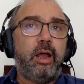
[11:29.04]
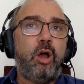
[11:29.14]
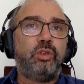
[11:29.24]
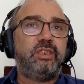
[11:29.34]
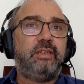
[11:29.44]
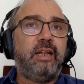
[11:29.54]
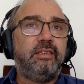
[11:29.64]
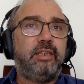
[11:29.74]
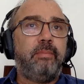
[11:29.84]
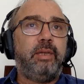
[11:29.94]

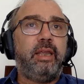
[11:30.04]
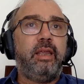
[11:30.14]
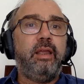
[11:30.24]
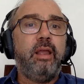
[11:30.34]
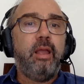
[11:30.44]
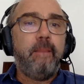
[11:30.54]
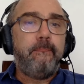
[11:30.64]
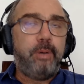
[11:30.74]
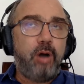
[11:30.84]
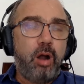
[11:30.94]
ostensibly
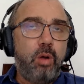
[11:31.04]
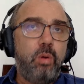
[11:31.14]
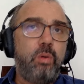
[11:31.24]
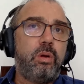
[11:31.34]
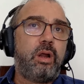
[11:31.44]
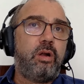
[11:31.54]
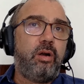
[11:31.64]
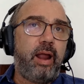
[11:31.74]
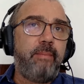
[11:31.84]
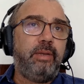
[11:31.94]

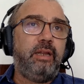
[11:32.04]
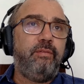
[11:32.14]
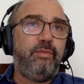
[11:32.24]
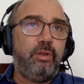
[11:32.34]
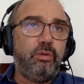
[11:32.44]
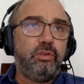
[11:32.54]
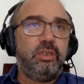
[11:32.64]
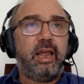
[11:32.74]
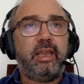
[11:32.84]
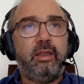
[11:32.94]
pro-Kremlin
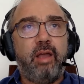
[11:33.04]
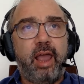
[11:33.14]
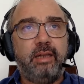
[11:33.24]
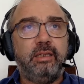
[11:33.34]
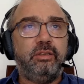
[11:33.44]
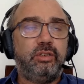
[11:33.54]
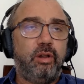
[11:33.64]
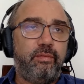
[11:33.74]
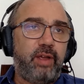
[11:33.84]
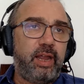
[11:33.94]
views like you had in
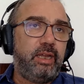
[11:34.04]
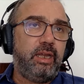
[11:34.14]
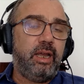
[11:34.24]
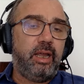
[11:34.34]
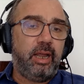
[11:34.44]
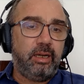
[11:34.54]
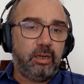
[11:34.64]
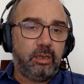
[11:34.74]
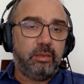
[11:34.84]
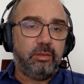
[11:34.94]
Slovakia and
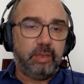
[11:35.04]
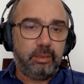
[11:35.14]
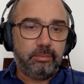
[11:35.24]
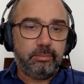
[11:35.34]
Hungary.